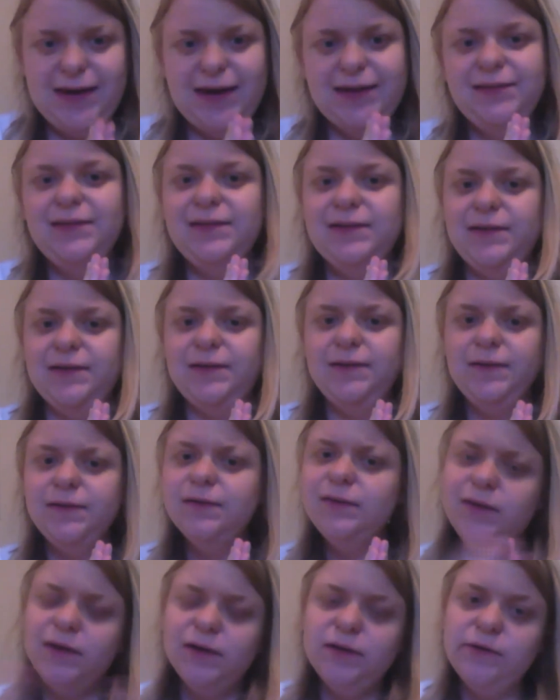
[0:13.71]
testing
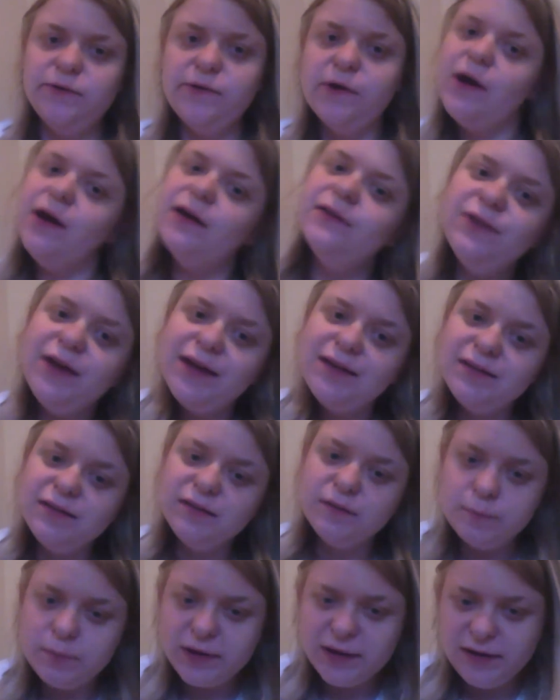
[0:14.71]
stands for
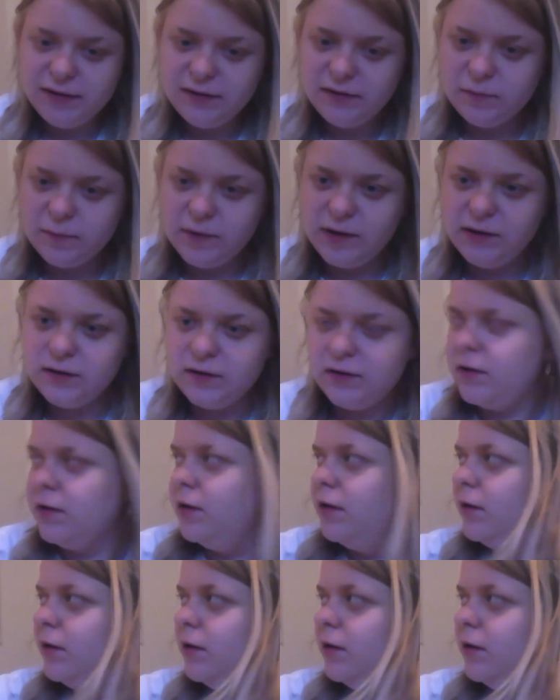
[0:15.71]
Advanced Placement,